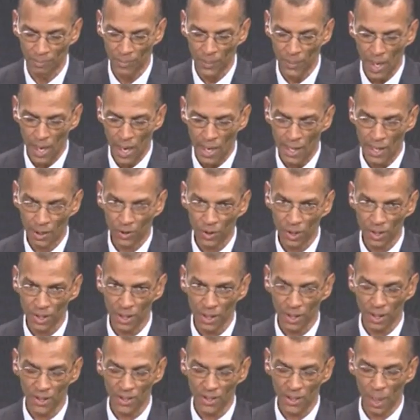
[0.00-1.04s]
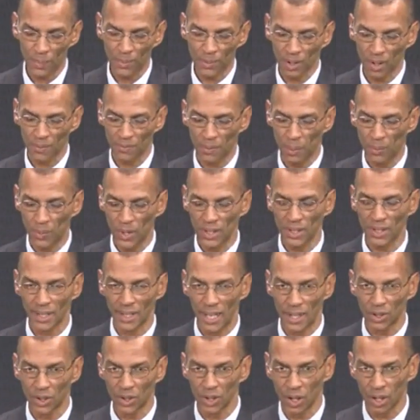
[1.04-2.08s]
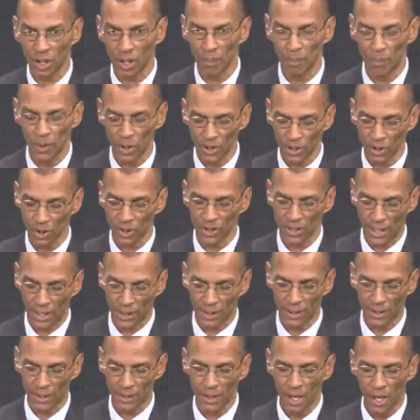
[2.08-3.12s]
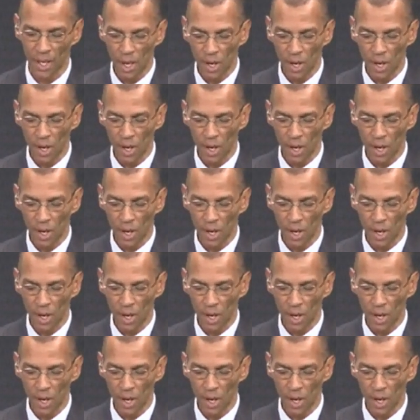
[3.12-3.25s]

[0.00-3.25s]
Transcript: Electricity consumption from residential and commercial sectors